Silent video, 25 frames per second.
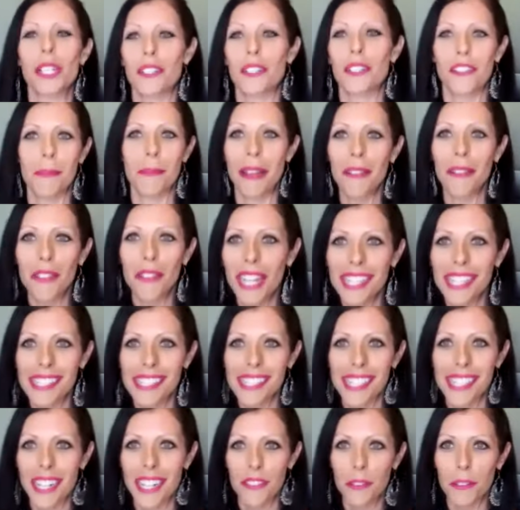all over my
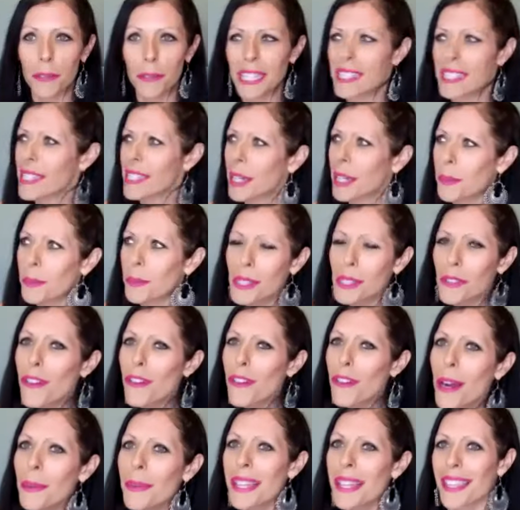face that everybody's like what's
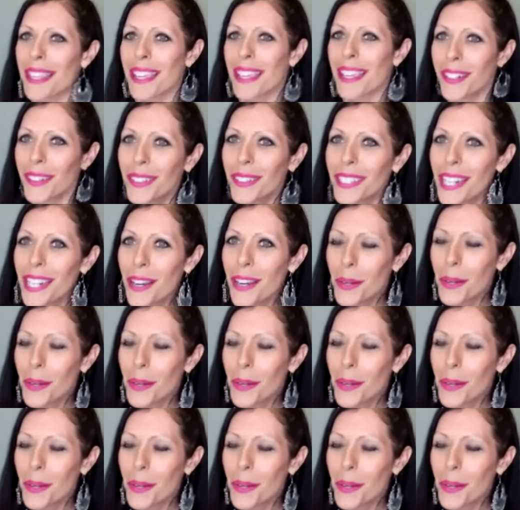wrong with you